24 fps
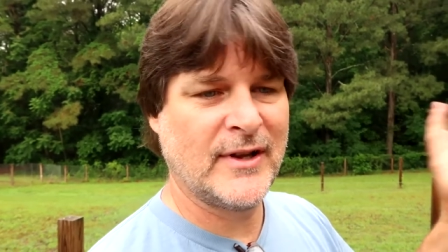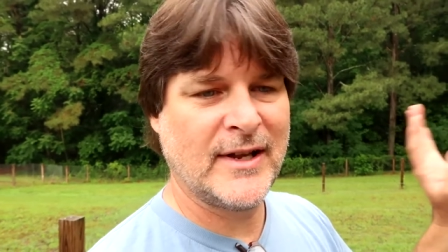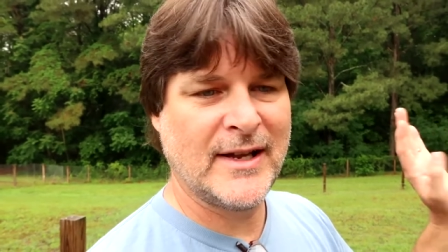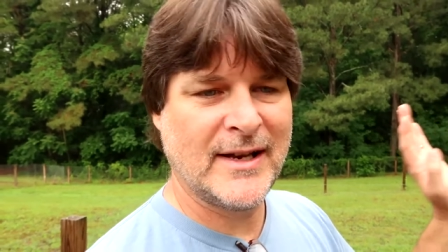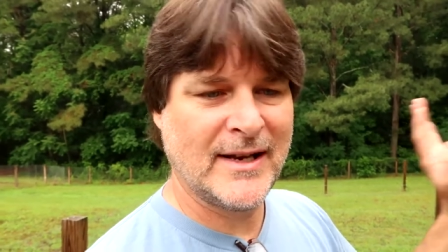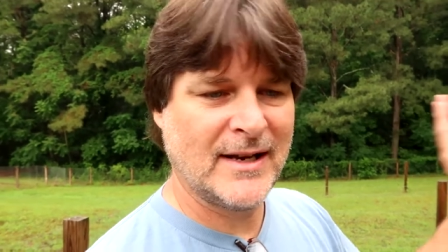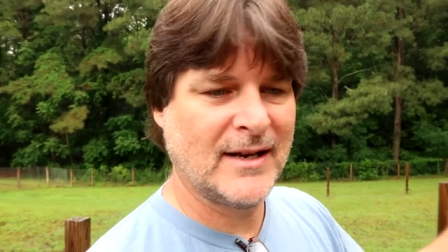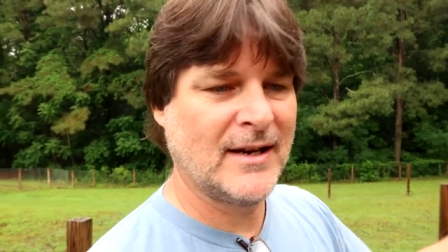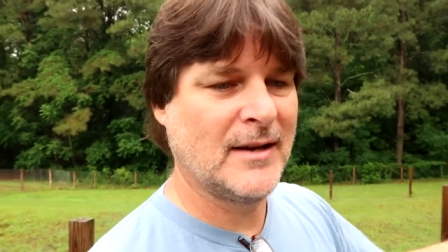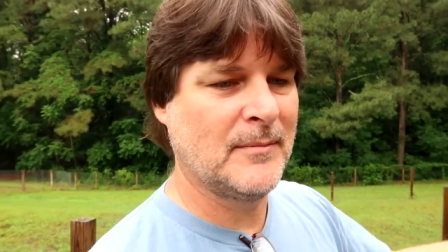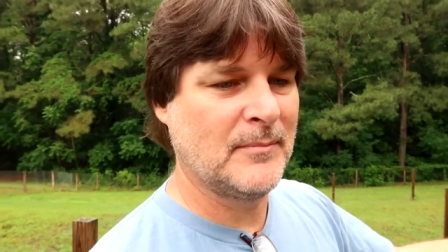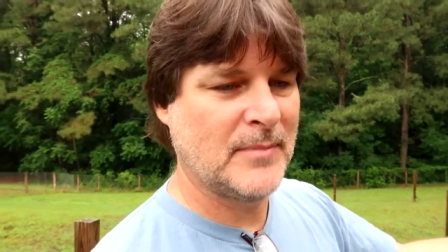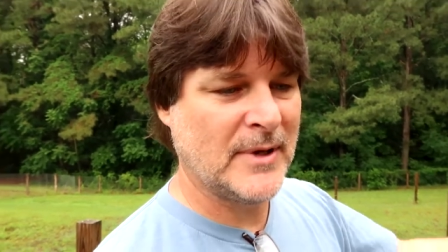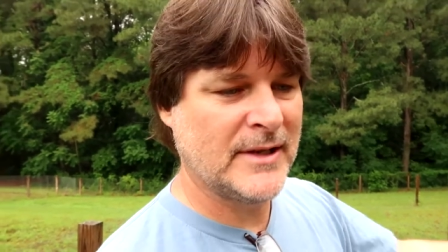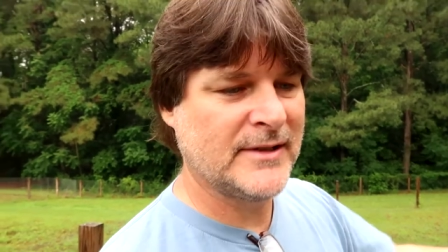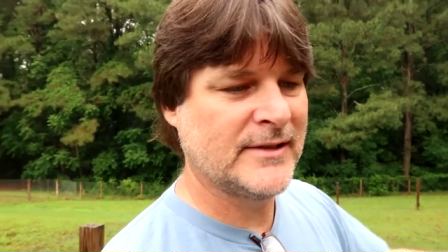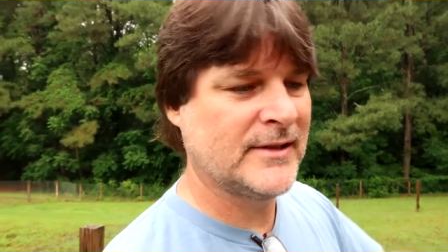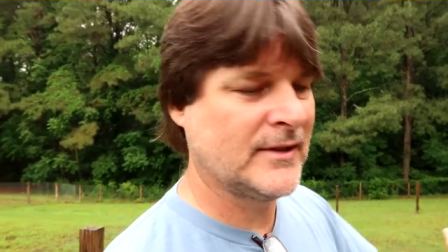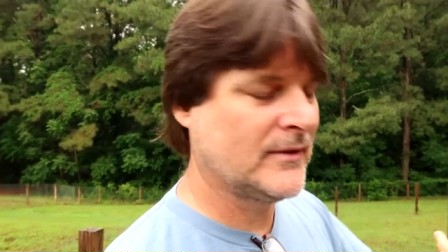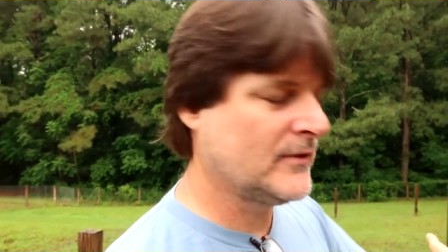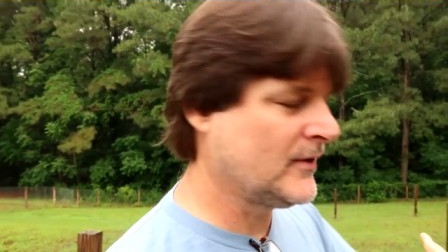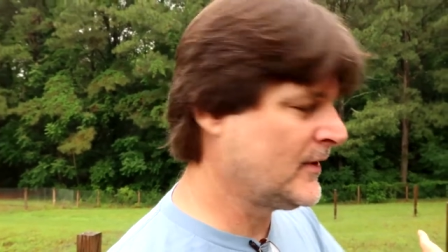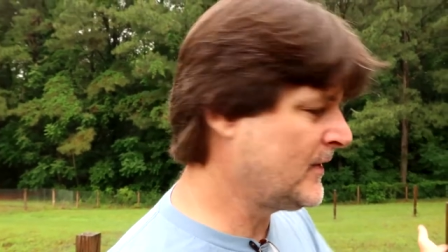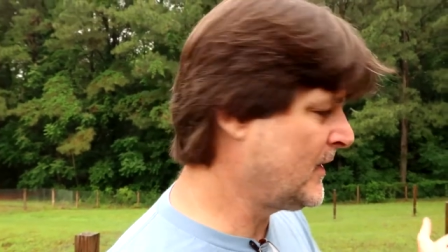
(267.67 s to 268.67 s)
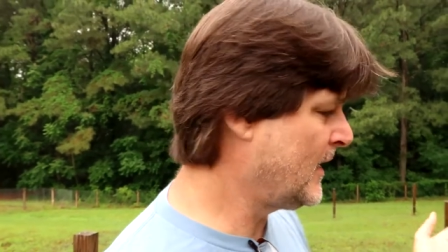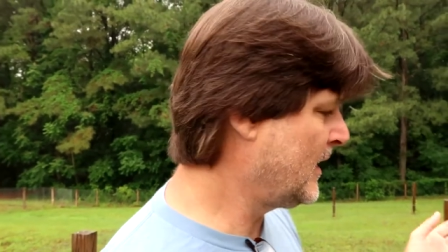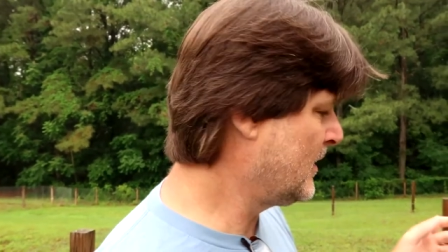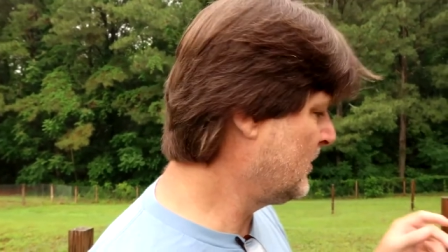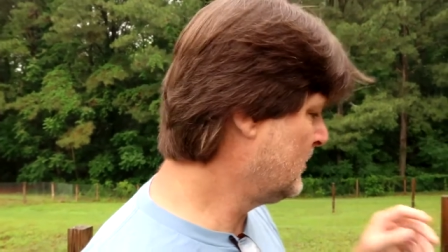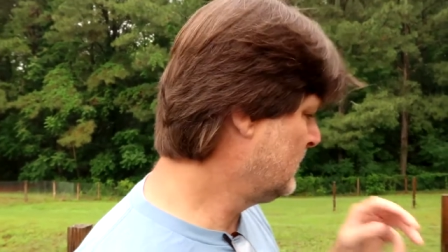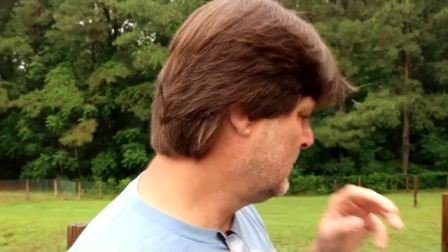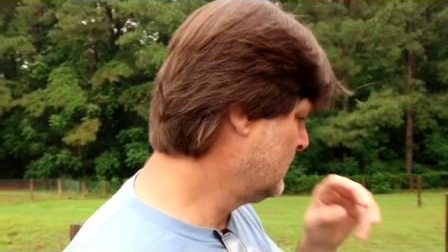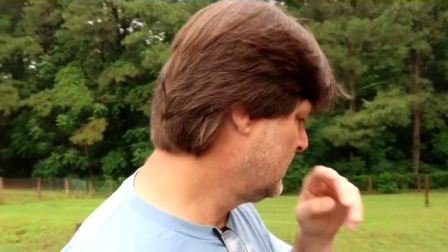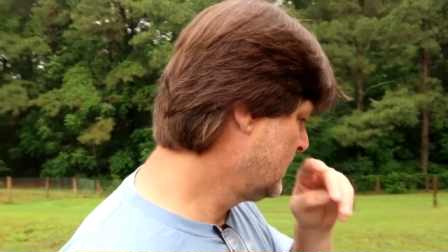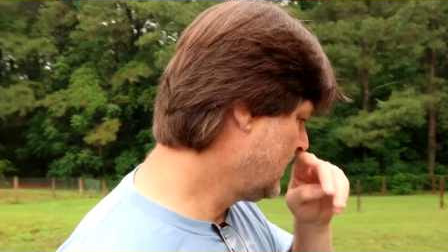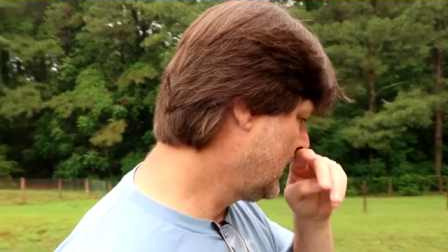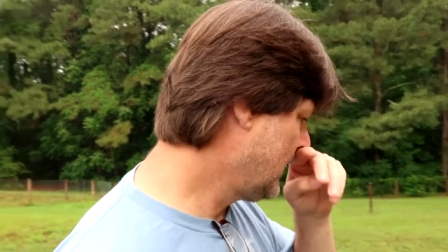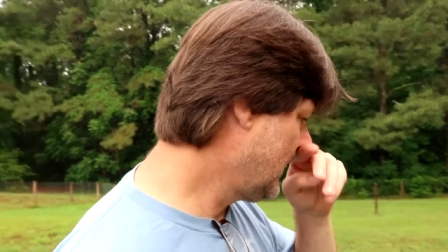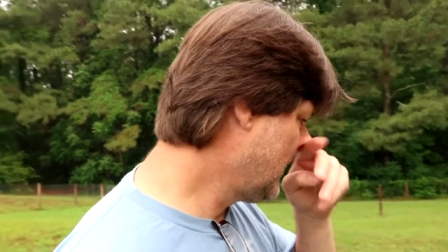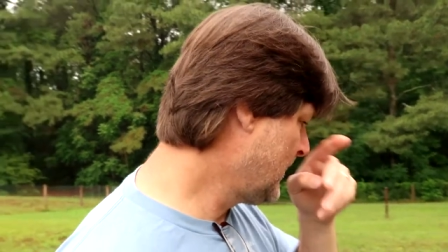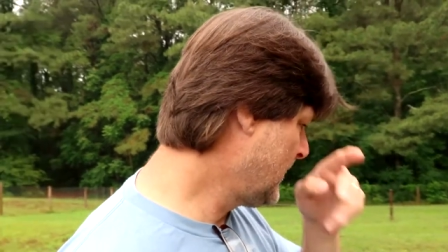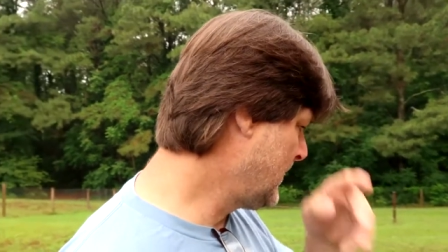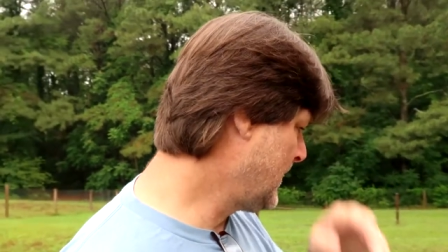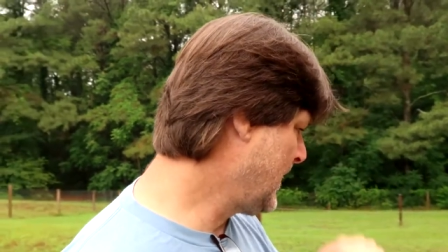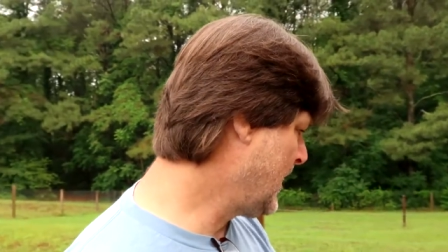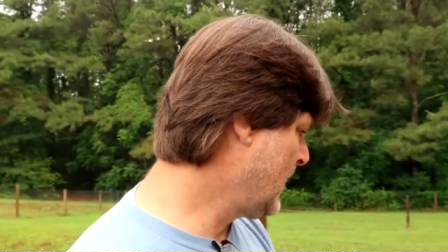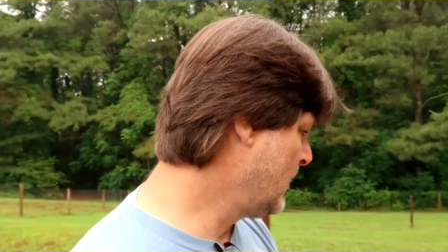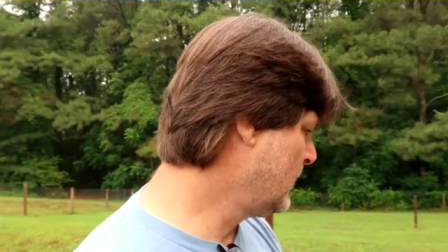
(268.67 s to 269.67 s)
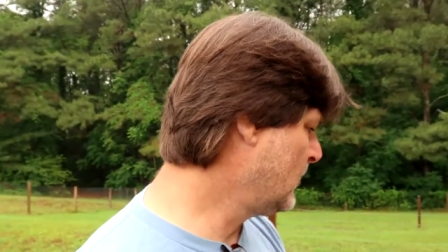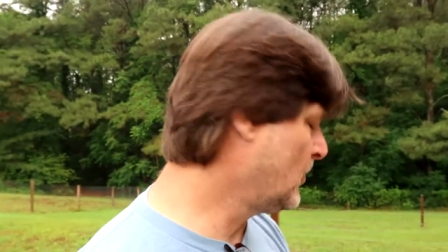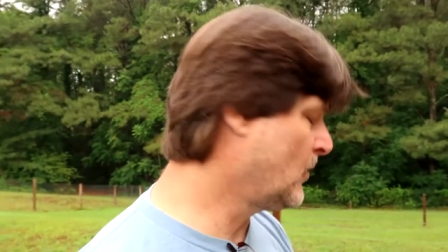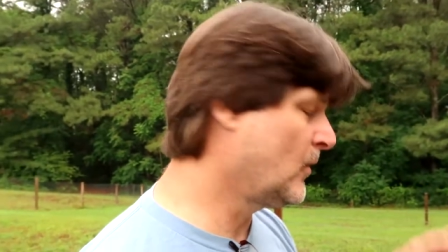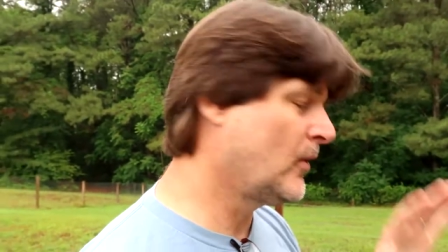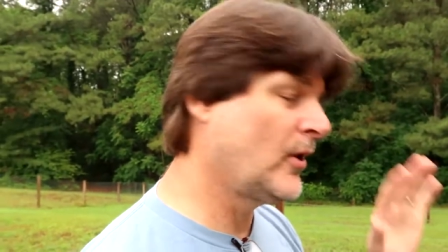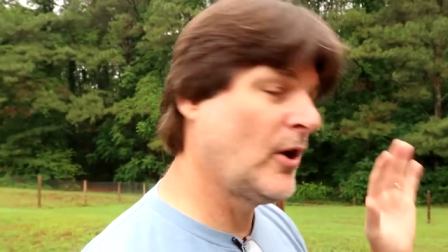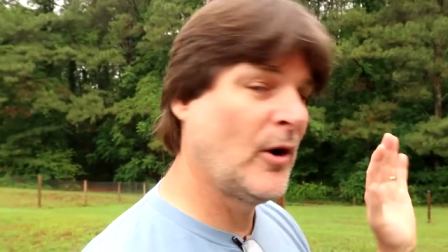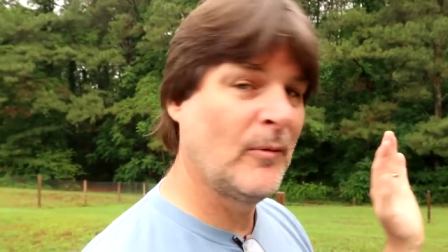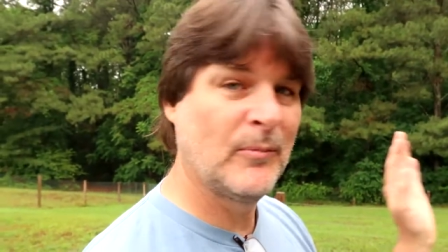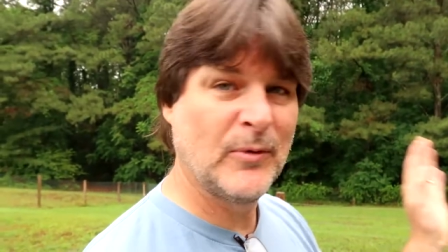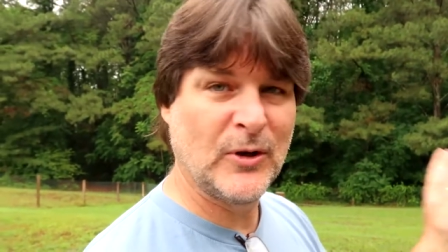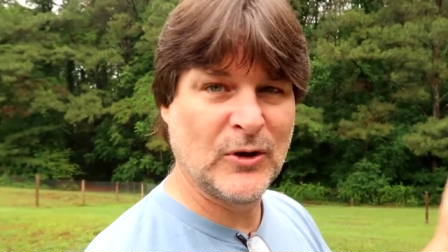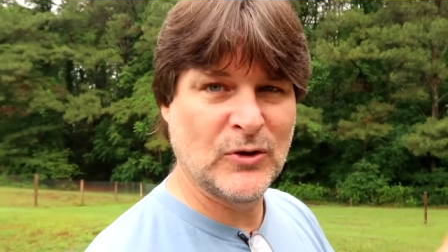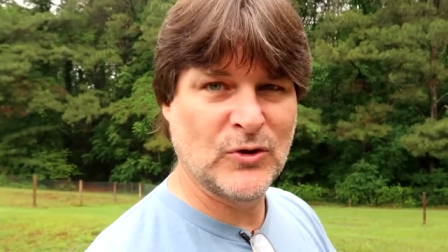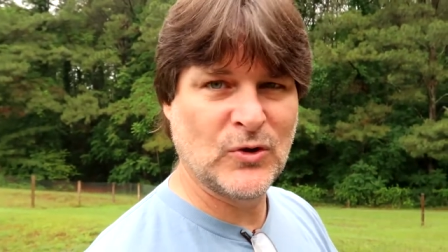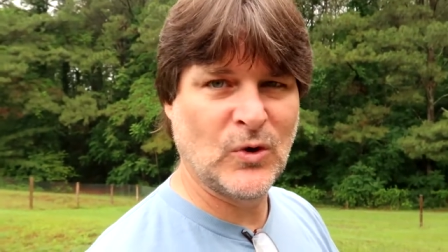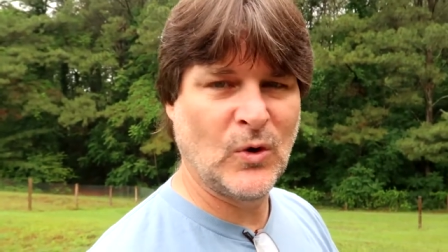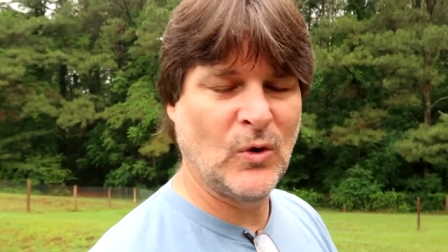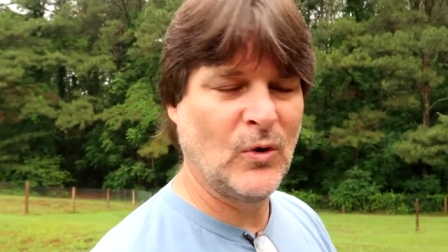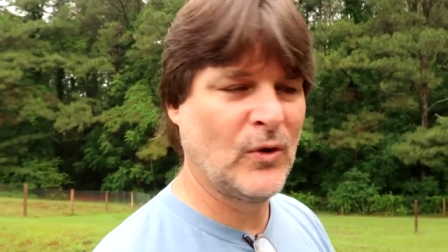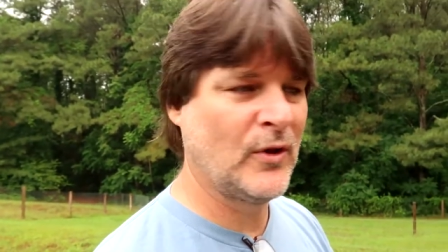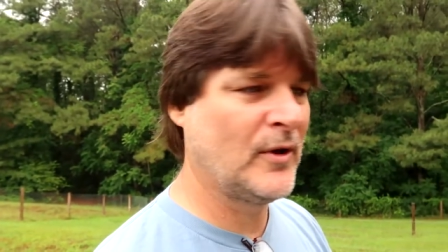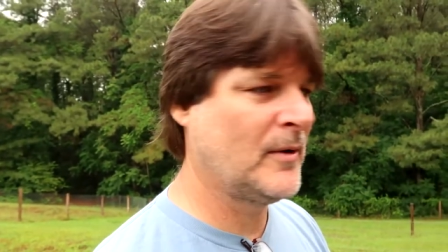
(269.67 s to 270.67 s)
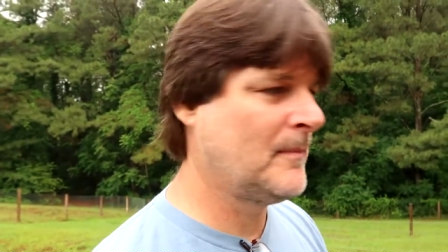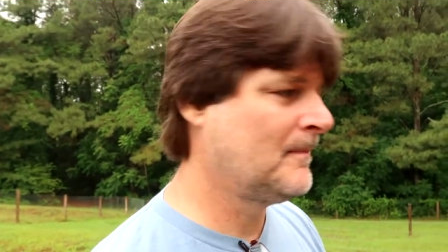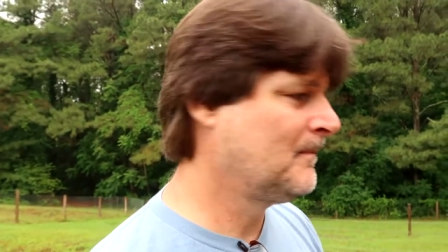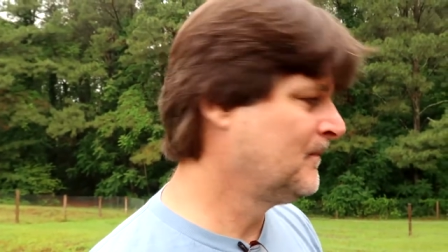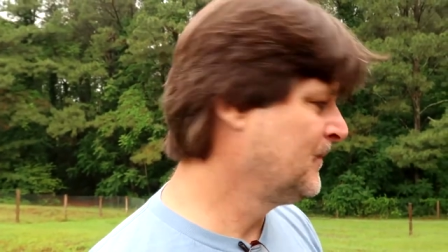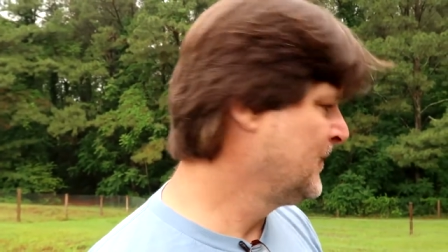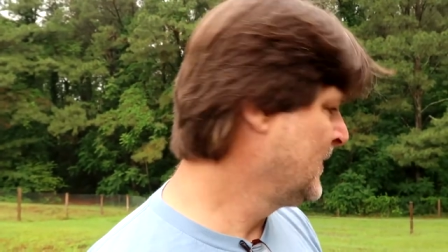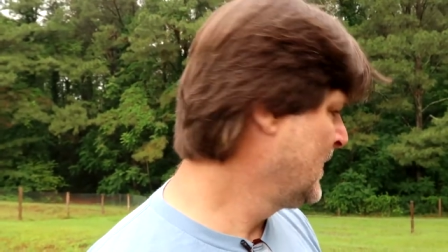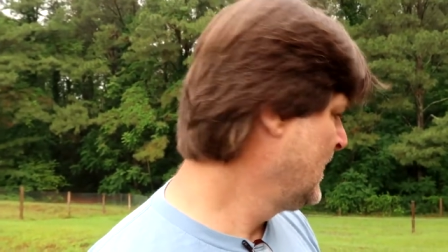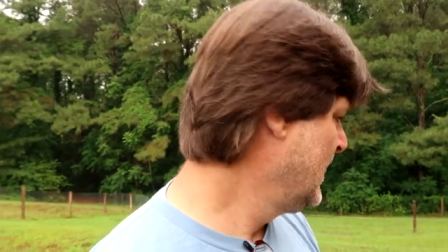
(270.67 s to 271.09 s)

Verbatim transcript: eat it, and basically that'll kill them out or help control them.